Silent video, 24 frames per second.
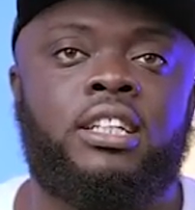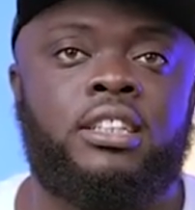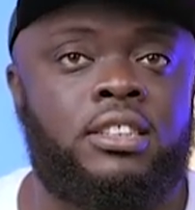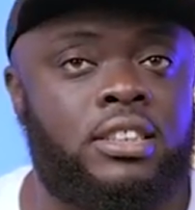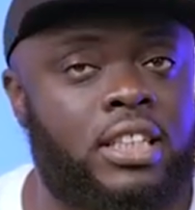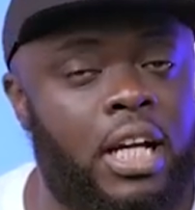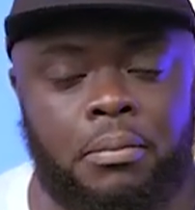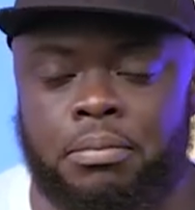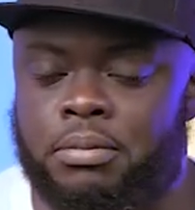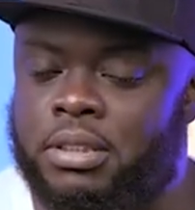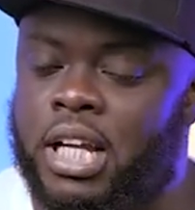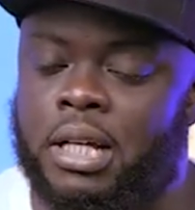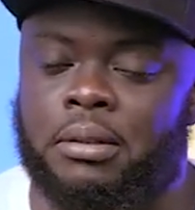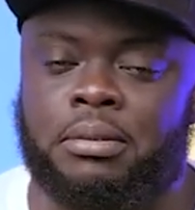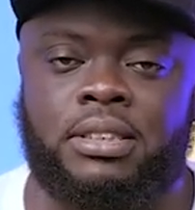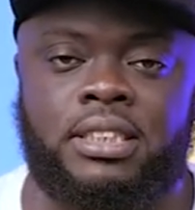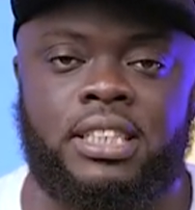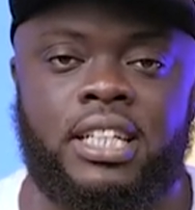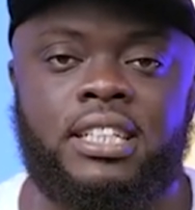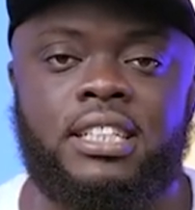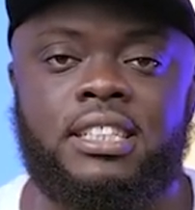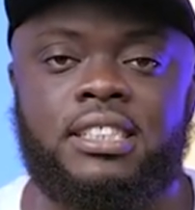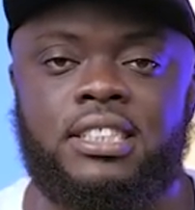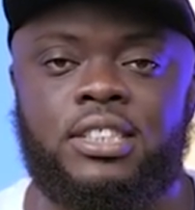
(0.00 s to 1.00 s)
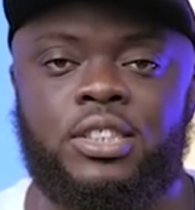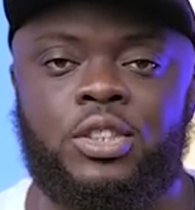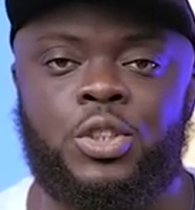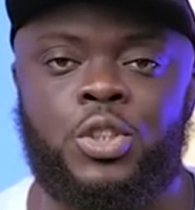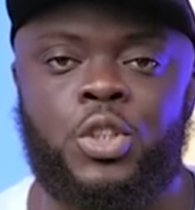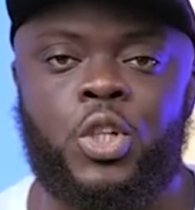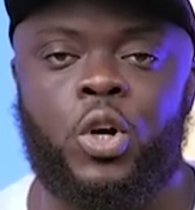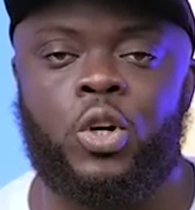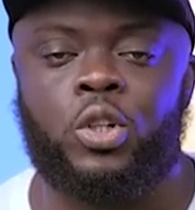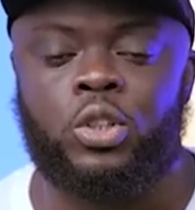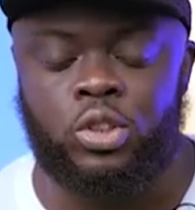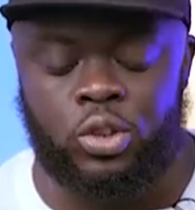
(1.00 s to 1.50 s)
Tap Tap Send is in New
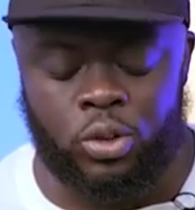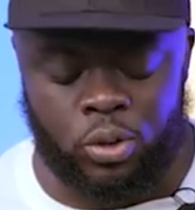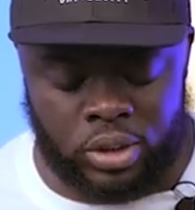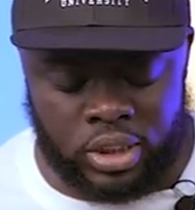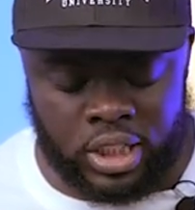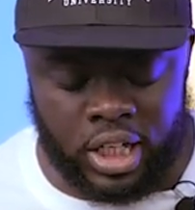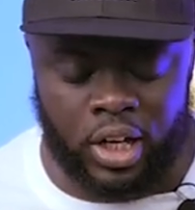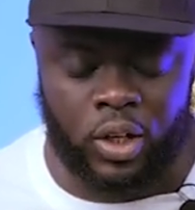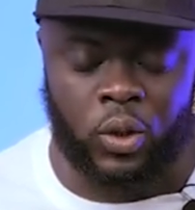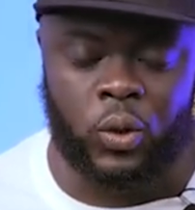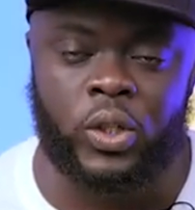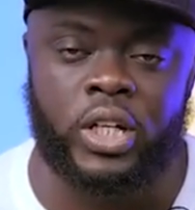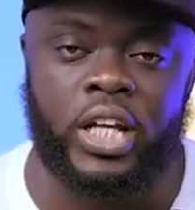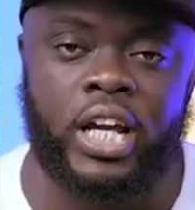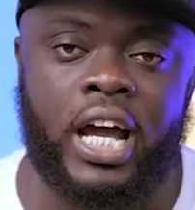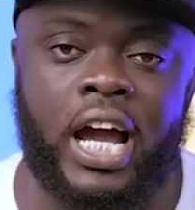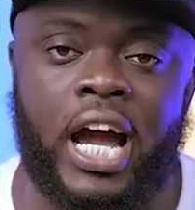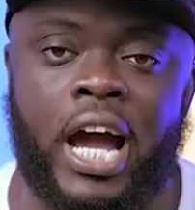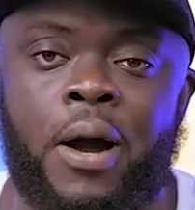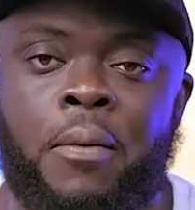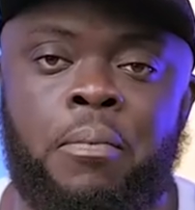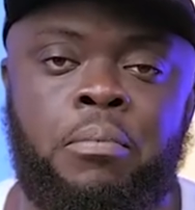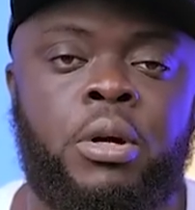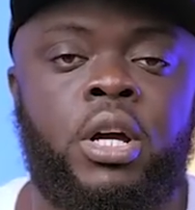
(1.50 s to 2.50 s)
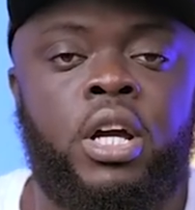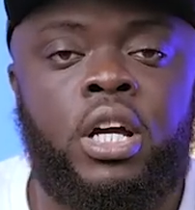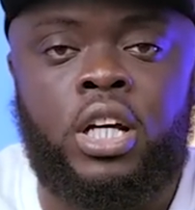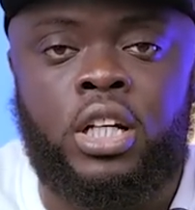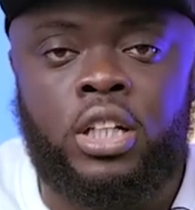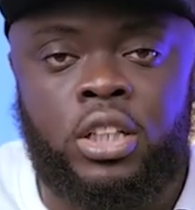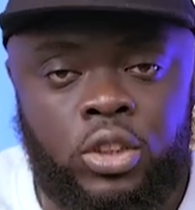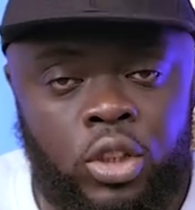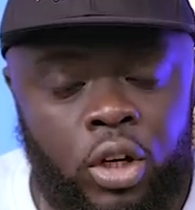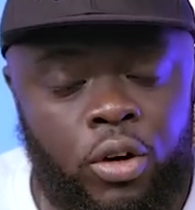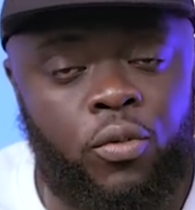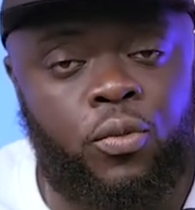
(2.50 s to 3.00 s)
York. So, download the app.
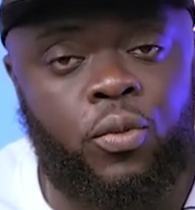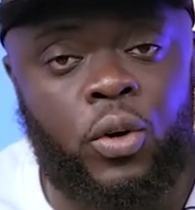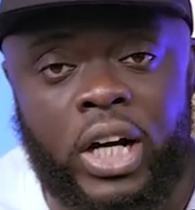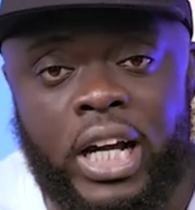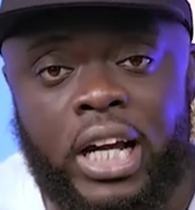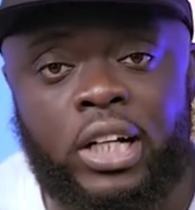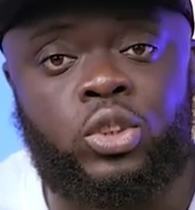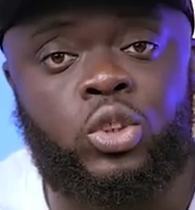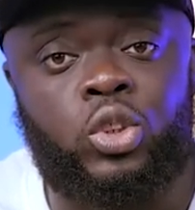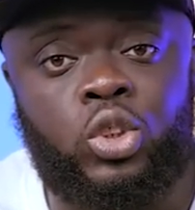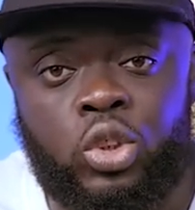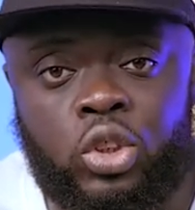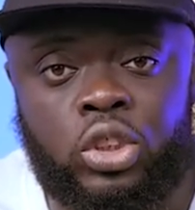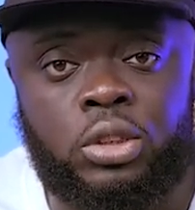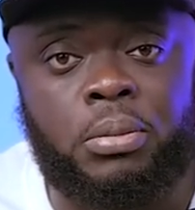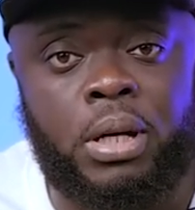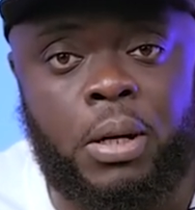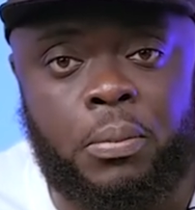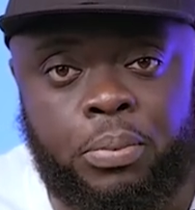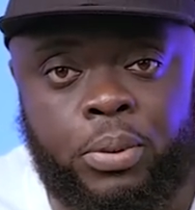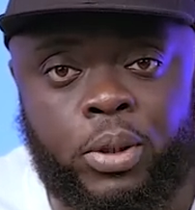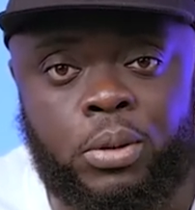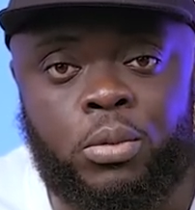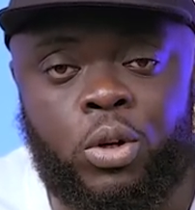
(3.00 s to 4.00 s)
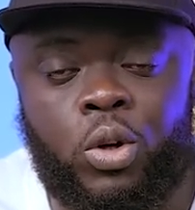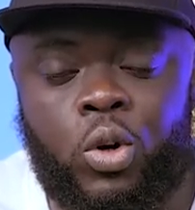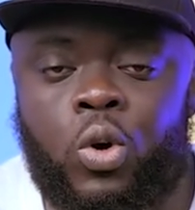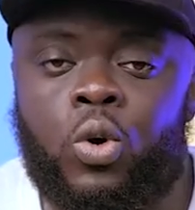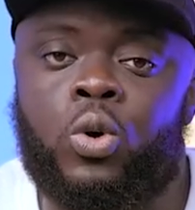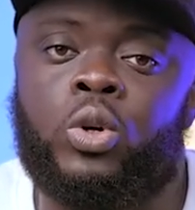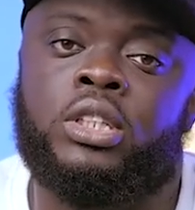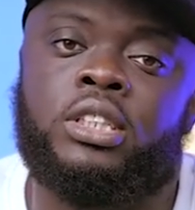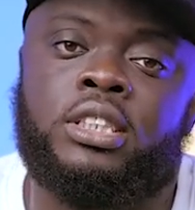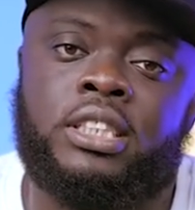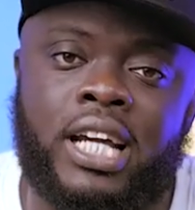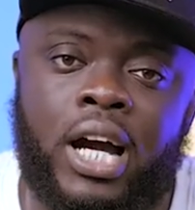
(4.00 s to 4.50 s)
Don't forget to use my promo
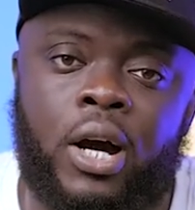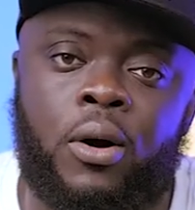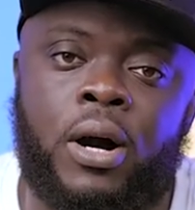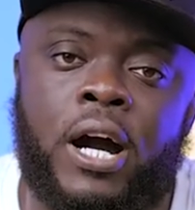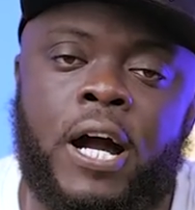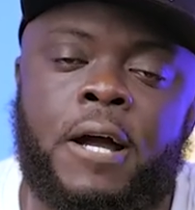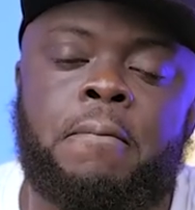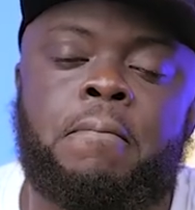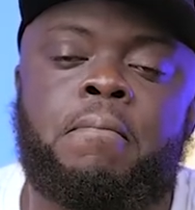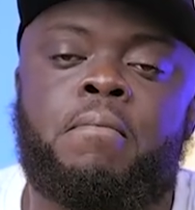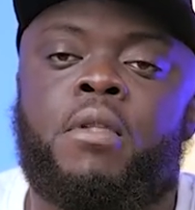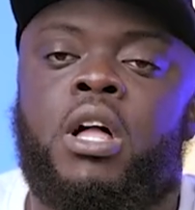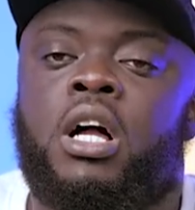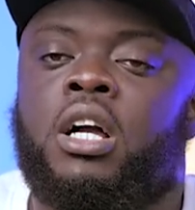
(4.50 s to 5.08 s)
code Yawa.